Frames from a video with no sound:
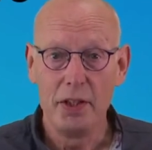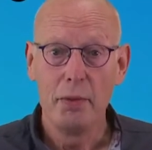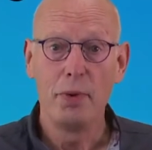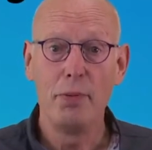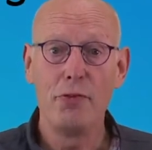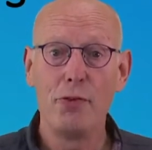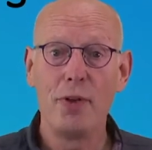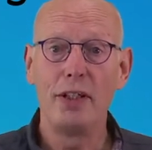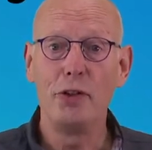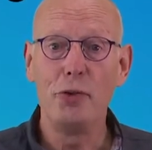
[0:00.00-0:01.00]
But before
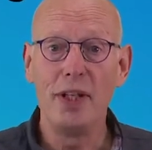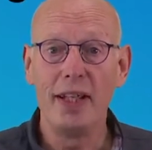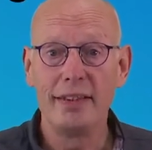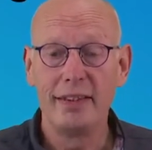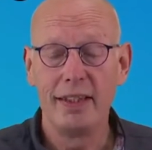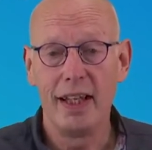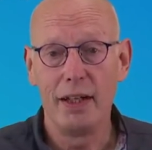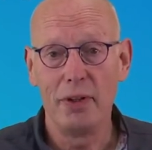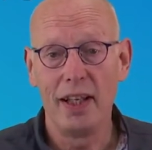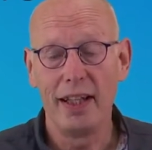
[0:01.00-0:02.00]
I'll do that, I
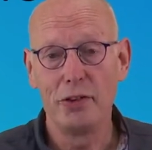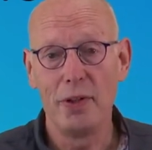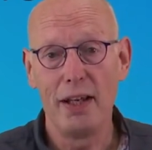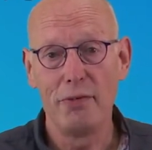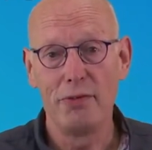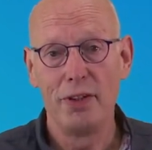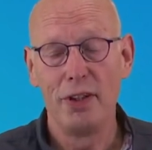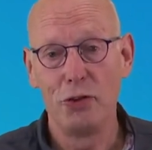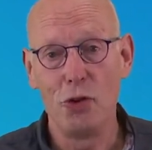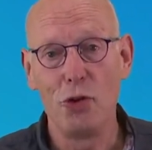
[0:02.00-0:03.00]
would like to
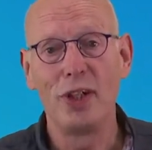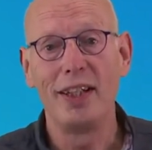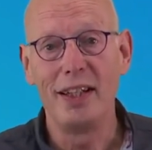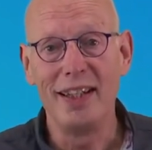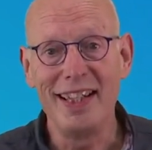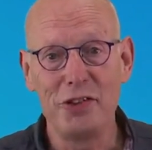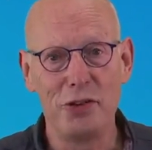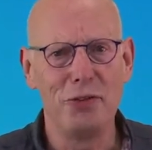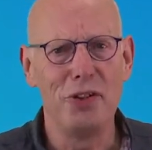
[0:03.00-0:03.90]
look at a list of the